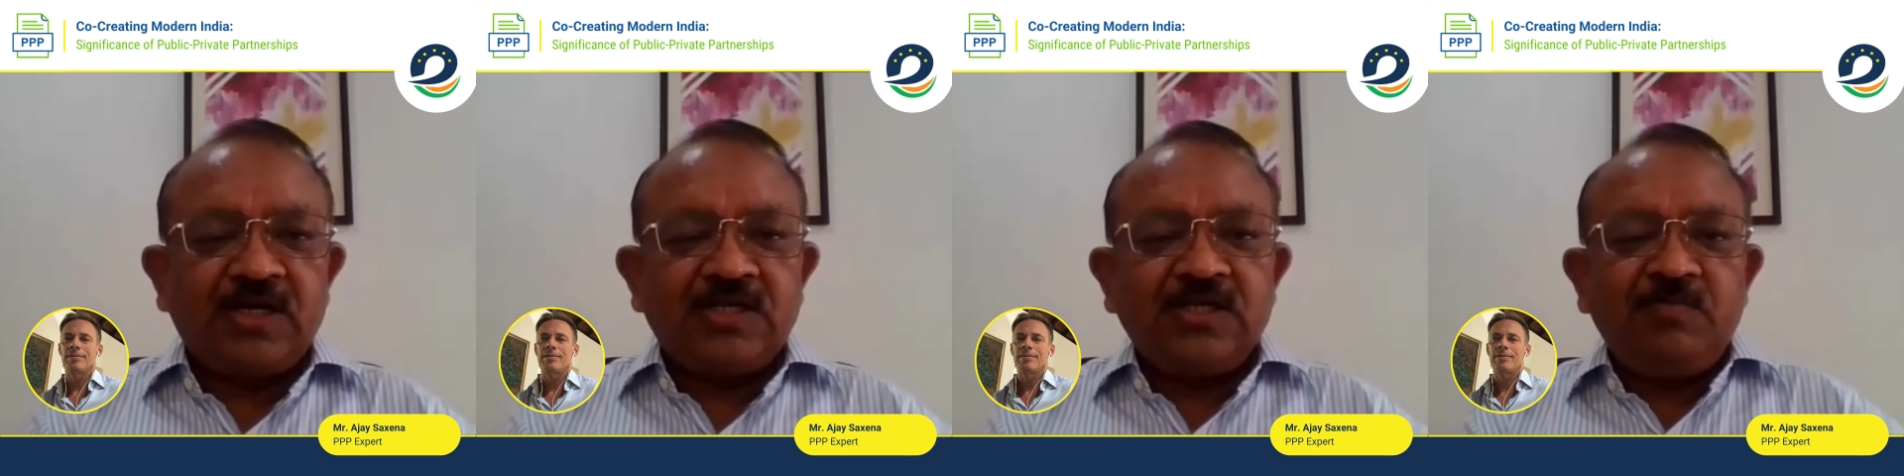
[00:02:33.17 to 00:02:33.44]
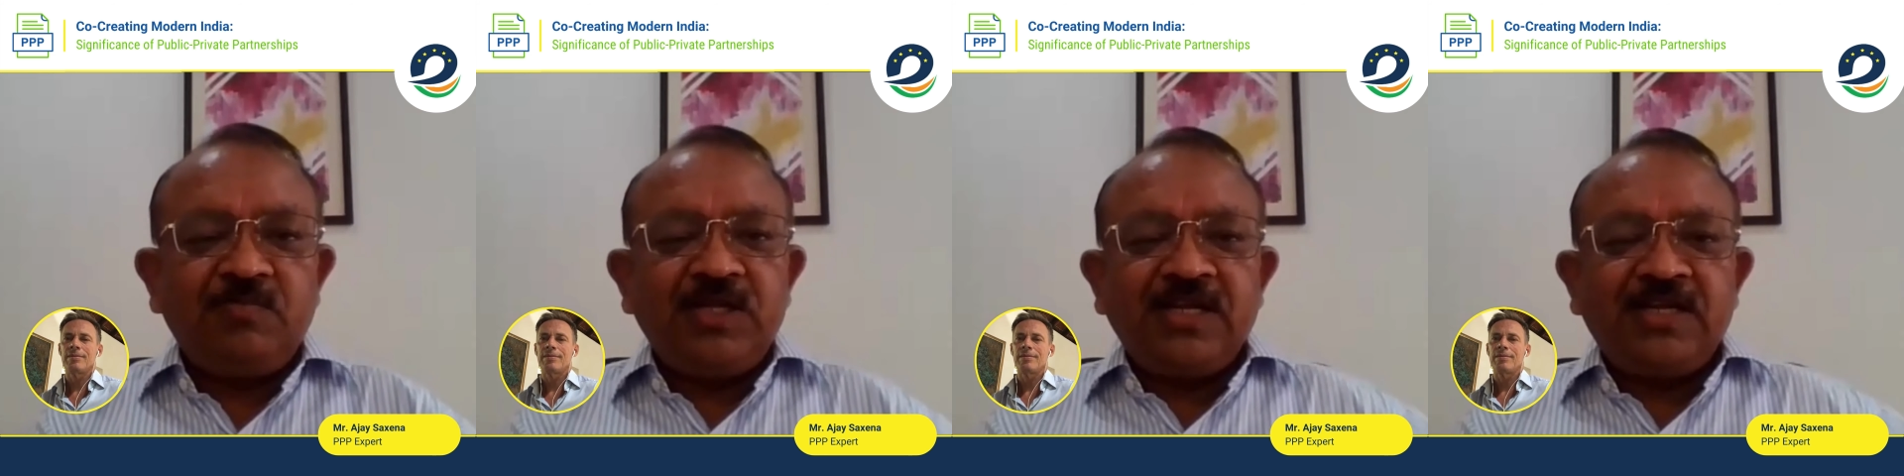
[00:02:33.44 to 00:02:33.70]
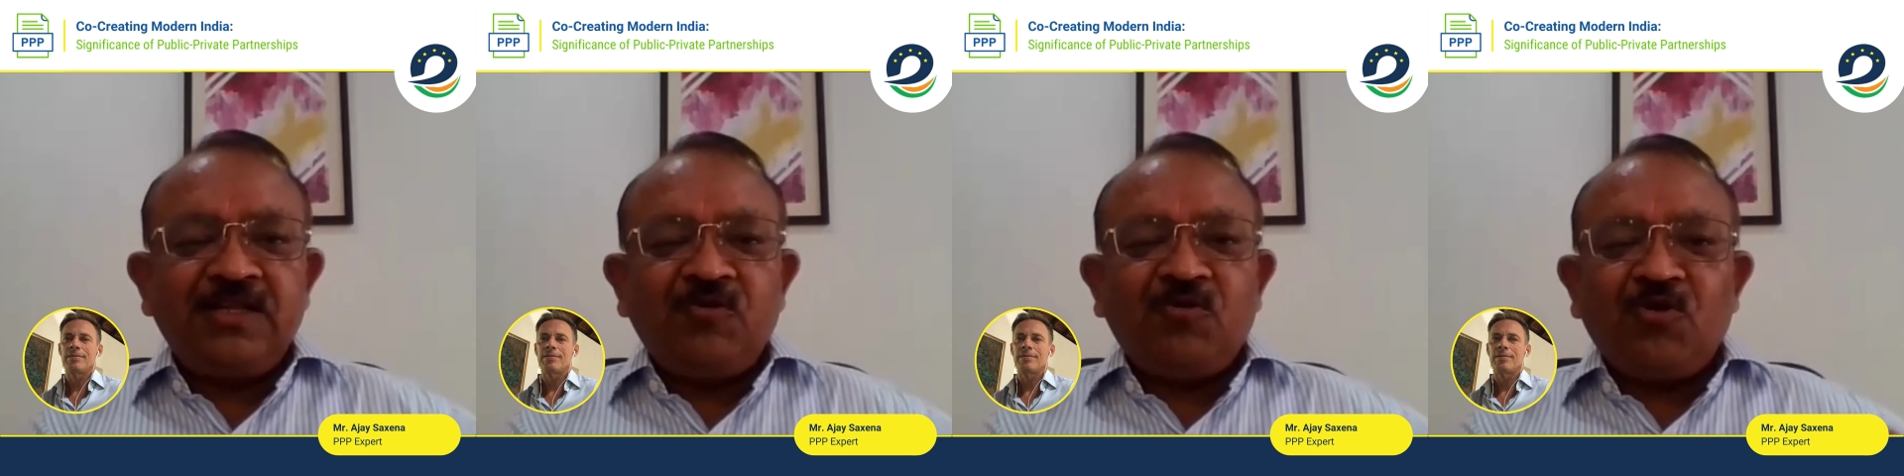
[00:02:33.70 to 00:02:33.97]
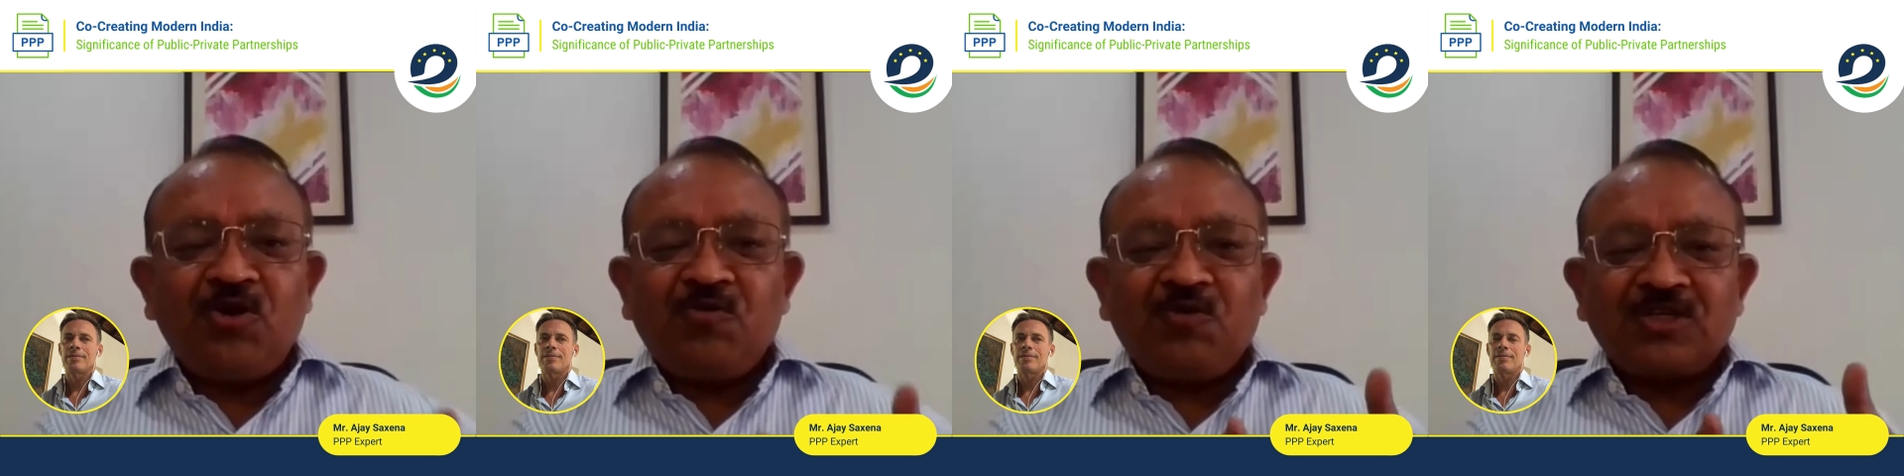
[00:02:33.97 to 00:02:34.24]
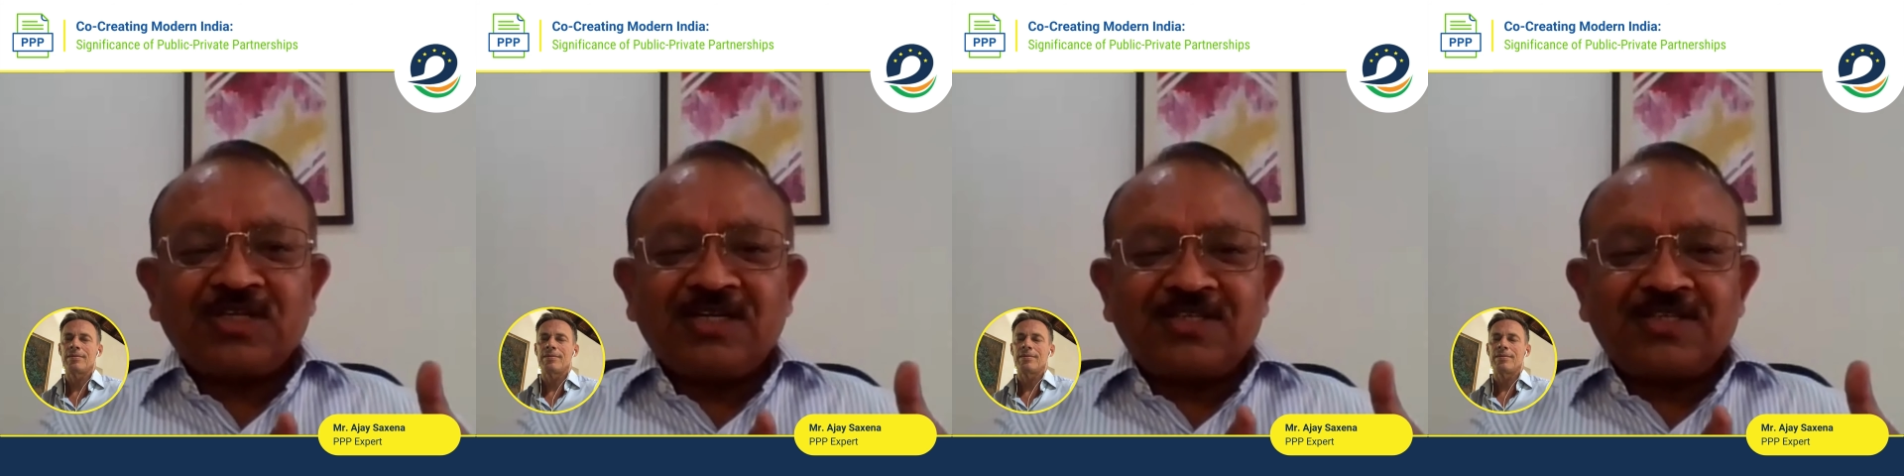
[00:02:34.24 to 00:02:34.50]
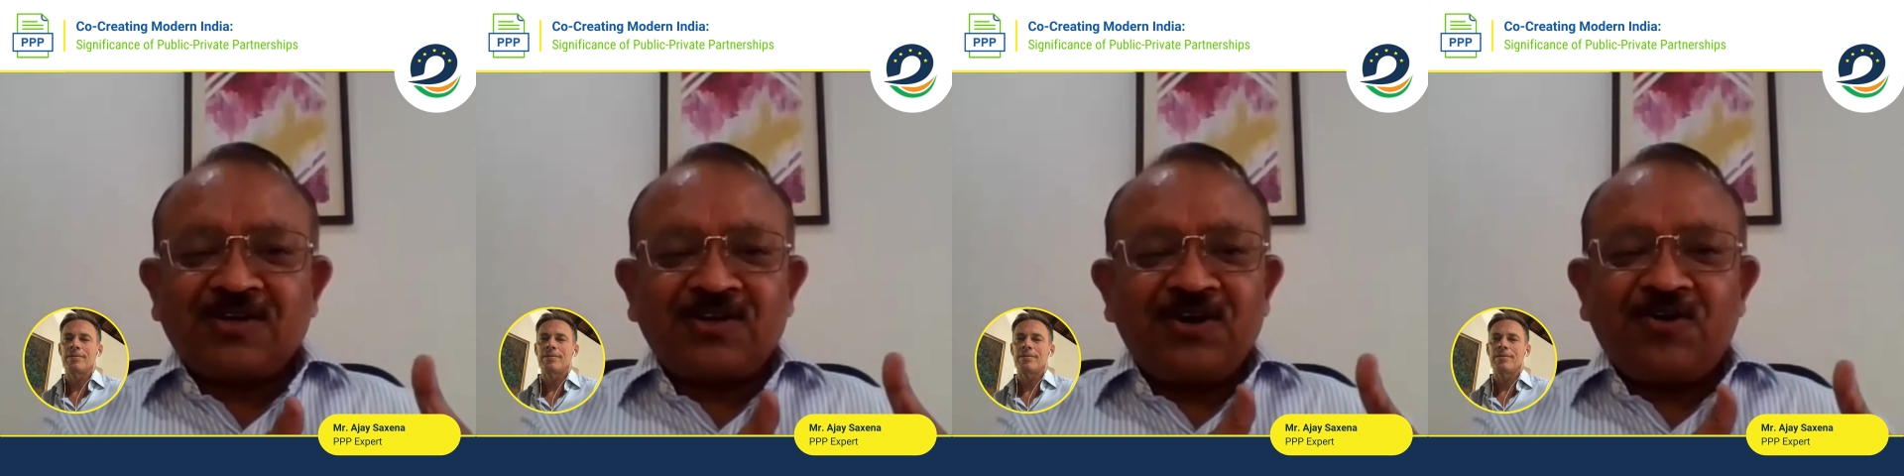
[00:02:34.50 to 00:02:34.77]
Doesn't mean that the road was
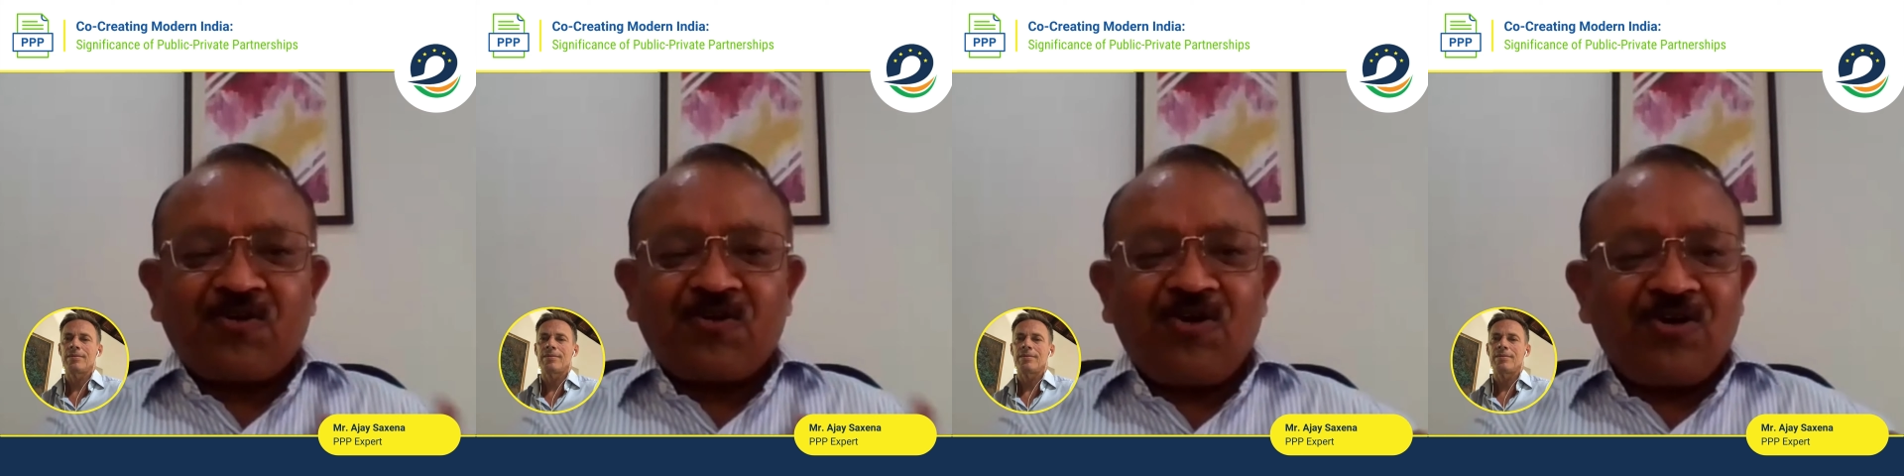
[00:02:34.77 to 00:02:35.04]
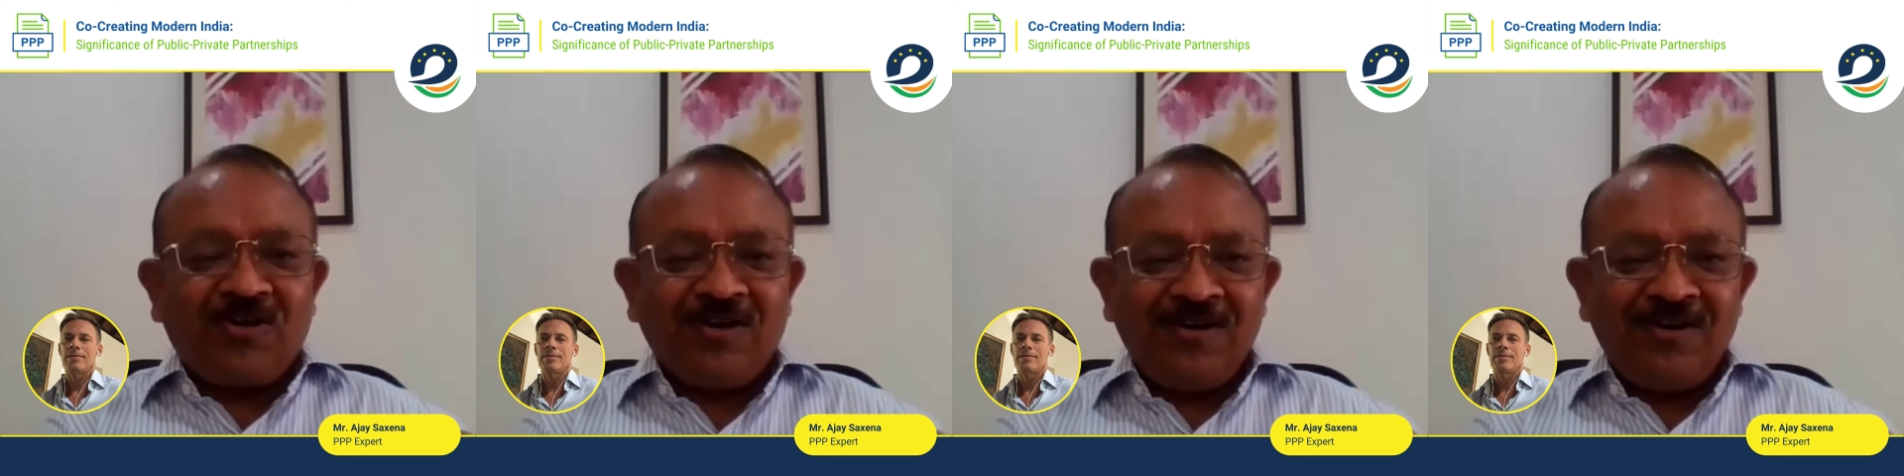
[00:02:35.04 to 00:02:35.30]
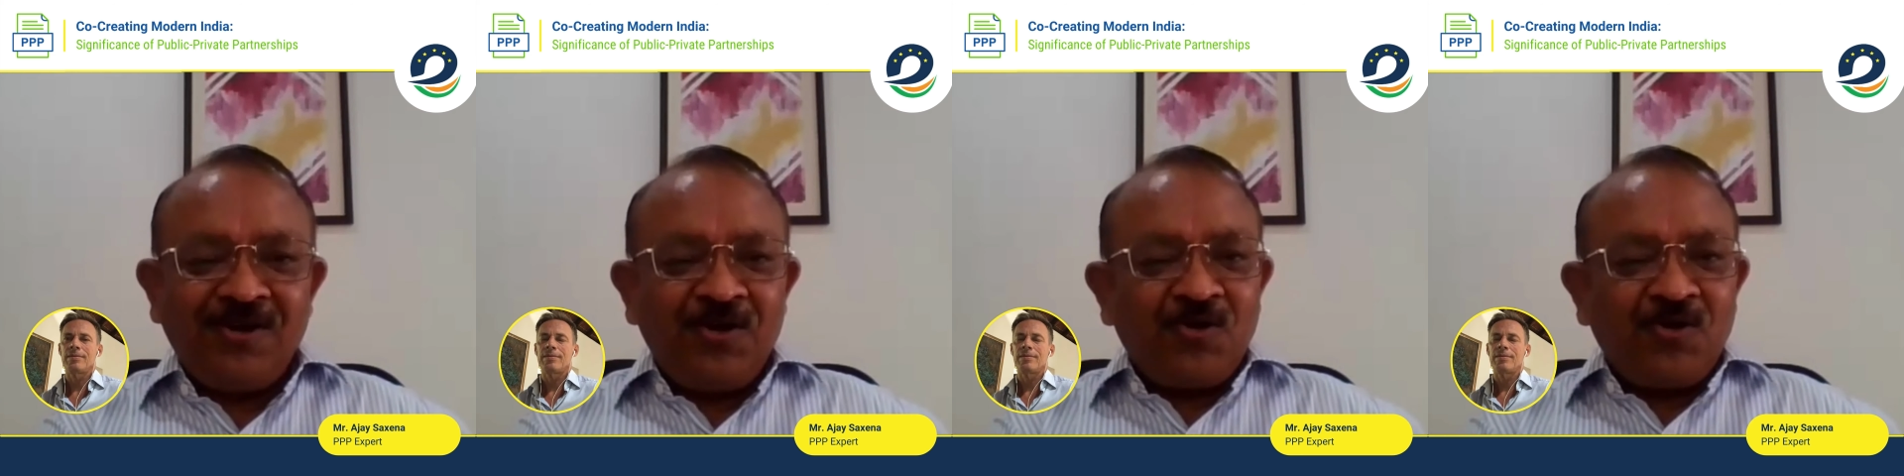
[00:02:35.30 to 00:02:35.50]
constructed wrong.